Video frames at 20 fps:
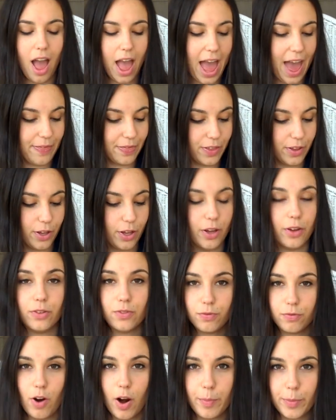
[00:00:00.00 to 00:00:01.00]
at the
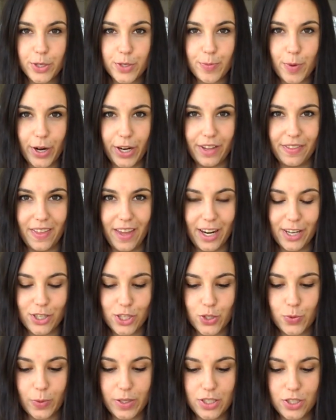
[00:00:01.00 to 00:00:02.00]
farmer's market that I
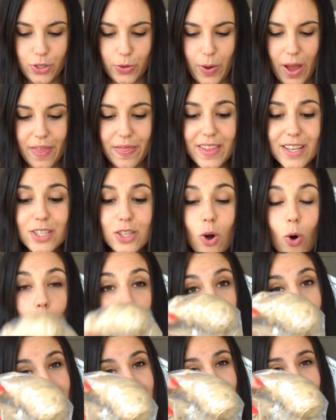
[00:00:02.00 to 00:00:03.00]
just went to. And this
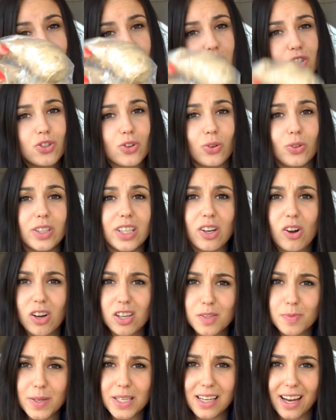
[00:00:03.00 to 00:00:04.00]
whole piece of ginger only
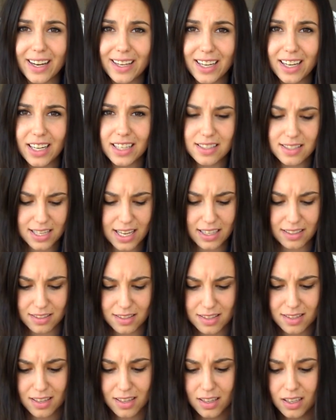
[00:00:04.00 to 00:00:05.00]
cost me 99
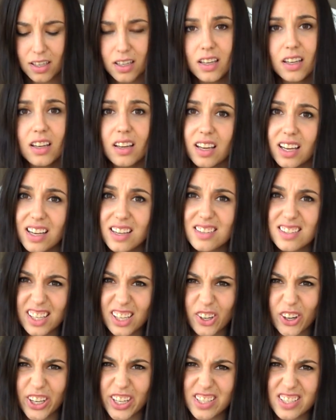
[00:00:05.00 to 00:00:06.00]
cents. Isn't
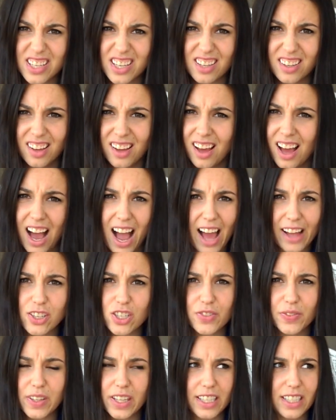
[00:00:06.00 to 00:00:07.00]
that crazy? I
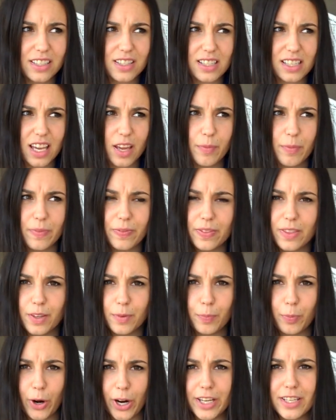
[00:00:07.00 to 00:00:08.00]
just feel like it can, the
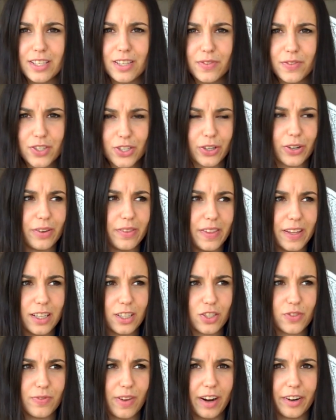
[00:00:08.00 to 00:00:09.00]
price of certain
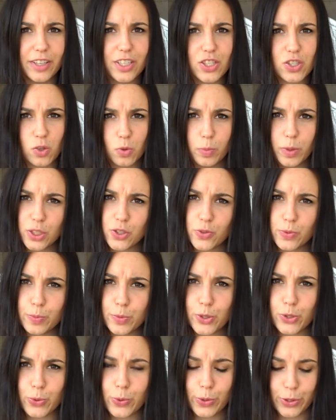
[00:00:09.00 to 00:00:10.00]
things varies so much from
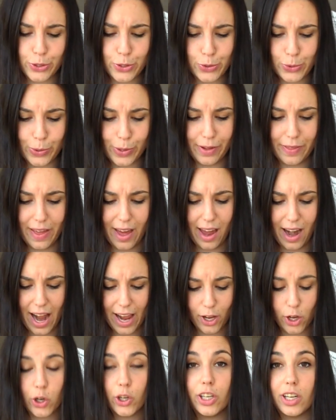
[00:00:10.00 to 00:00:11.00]
store to store that
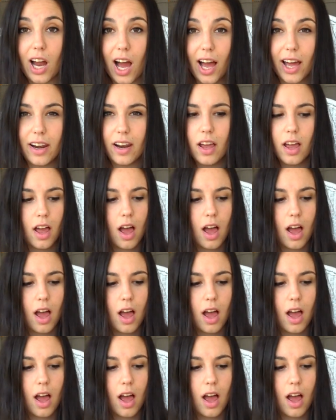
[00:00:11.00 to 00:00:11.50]
I could not